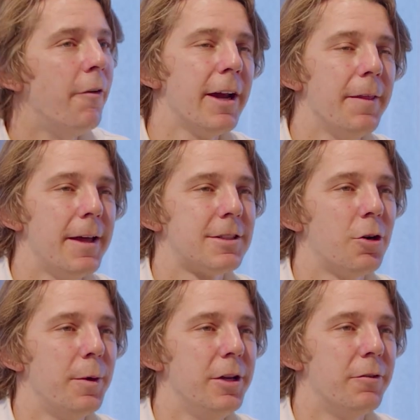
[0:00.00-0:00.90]
reckon that's
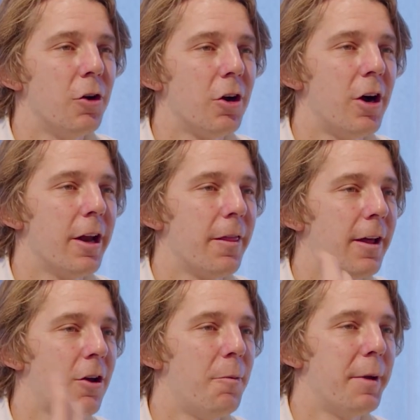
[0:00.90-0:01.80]
cool when you've got kind of
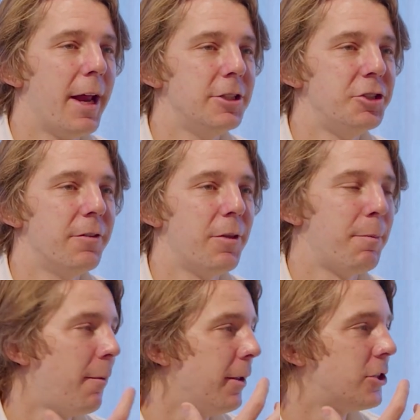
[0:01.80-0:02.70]
the combination of the public